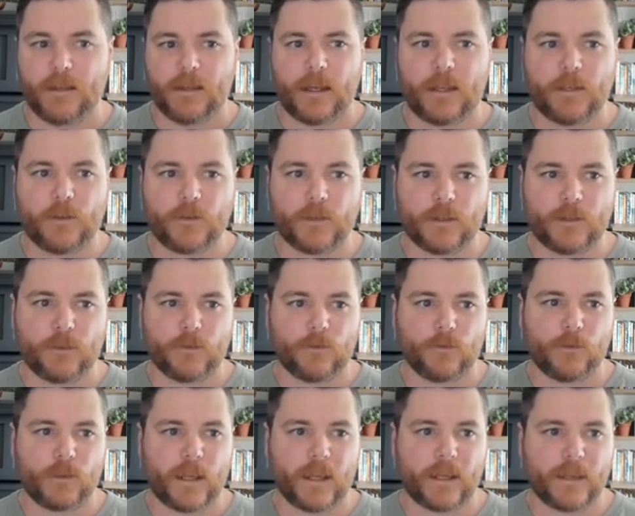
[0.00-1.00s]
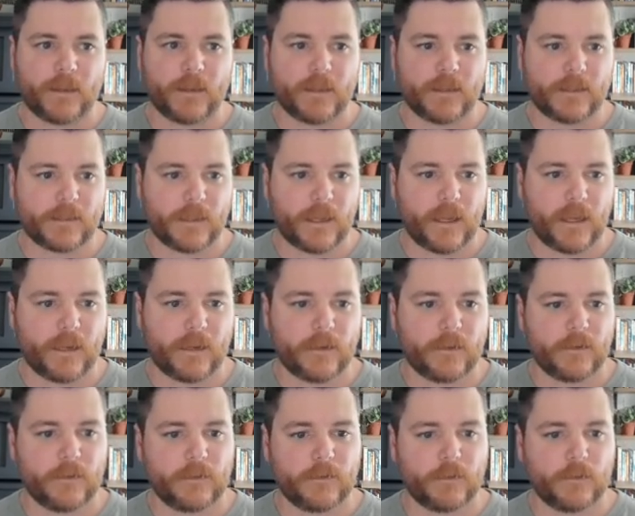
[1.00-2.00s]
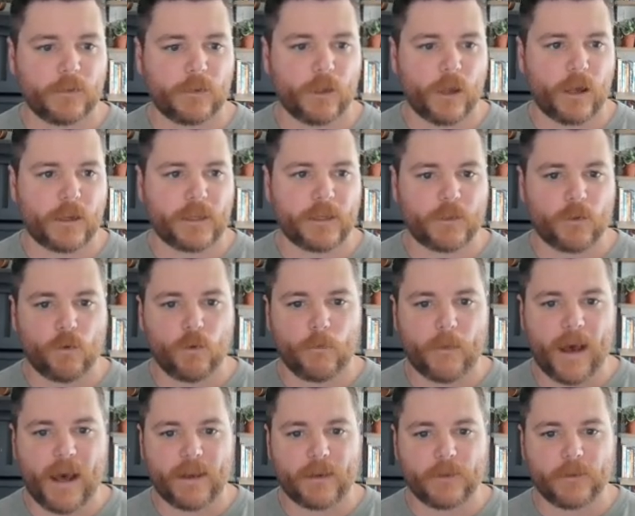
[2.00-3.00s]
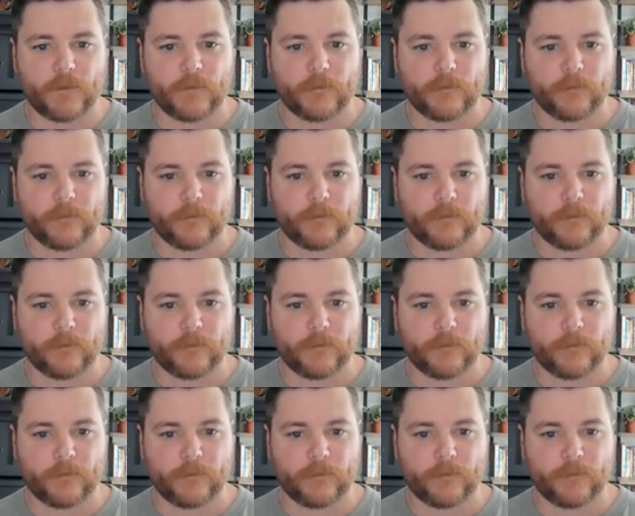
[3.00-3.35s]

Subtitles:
and you can do like things like locking the whole pattern